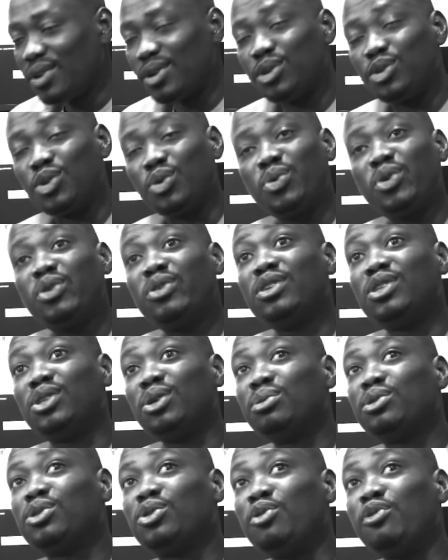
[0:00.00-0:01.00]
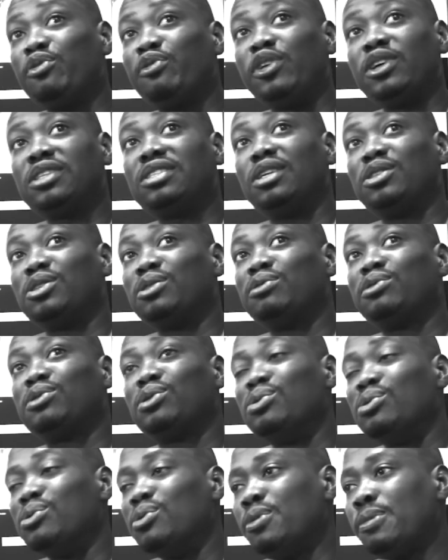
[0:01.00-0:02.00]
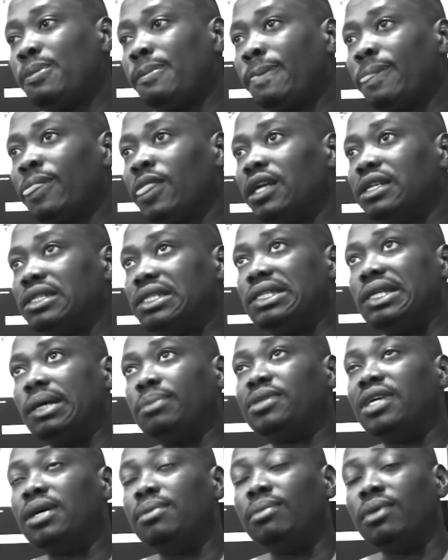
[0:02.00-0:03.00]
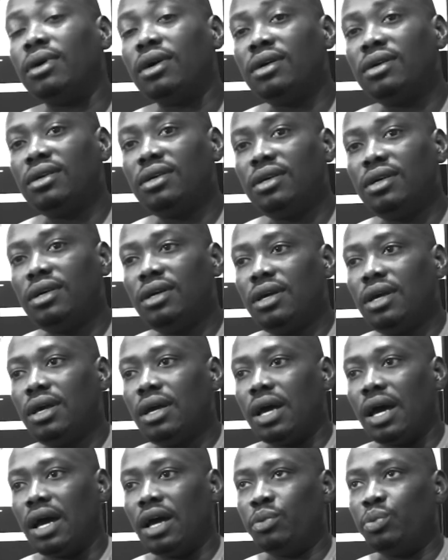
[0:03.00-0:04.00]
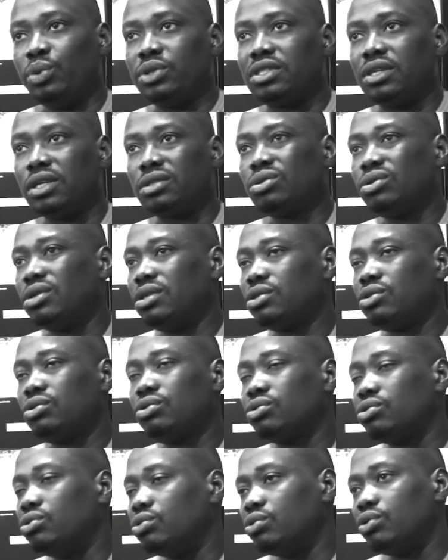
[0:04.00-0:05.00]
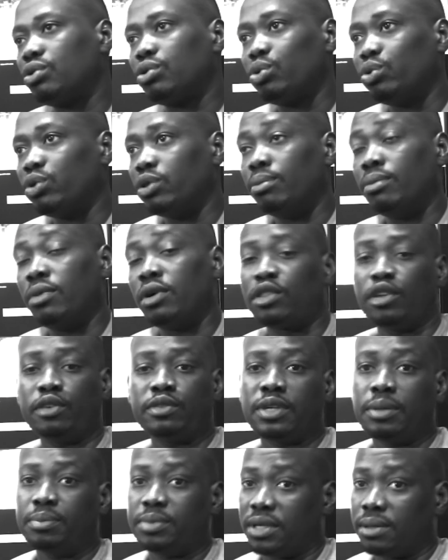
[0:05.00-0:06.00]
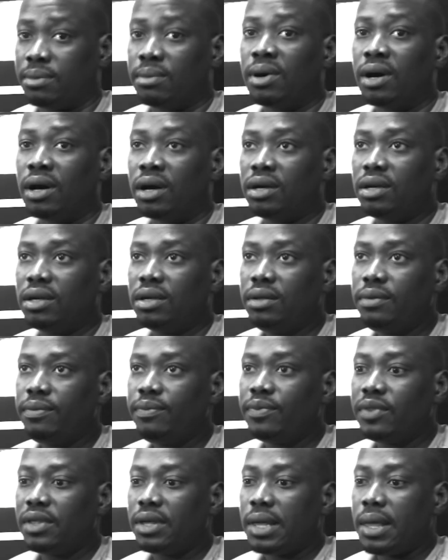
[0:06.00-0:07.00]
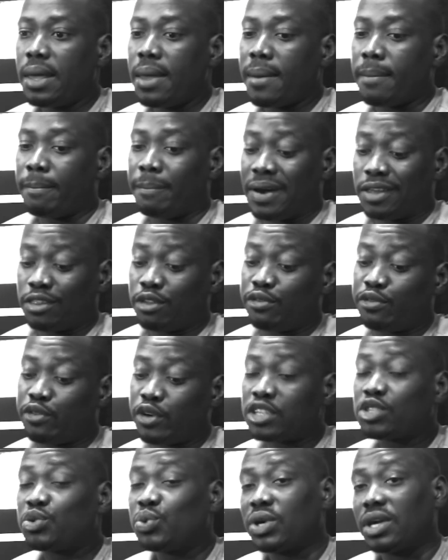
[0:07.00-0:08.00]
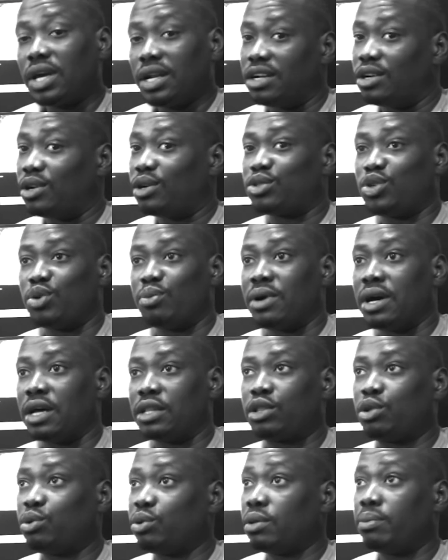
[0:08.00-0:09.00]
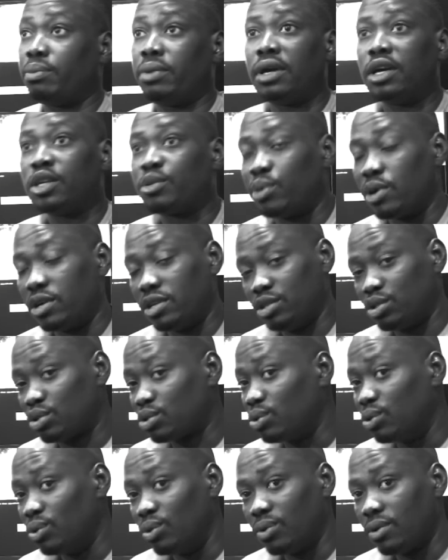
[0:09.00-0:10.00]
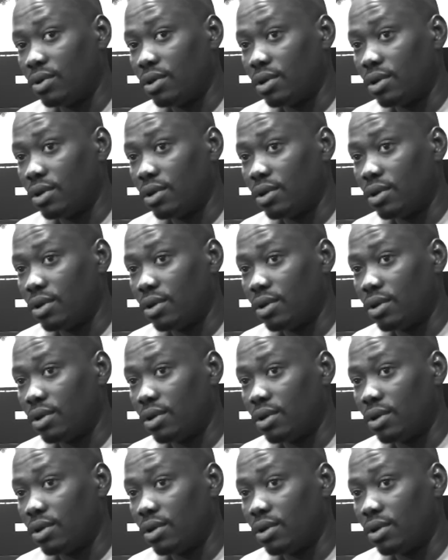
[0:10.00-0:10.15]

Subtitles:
So we resumed school, first set of school, September, and we settled into school through the month of September. By the first weekend in October, I threw the biggest party in school,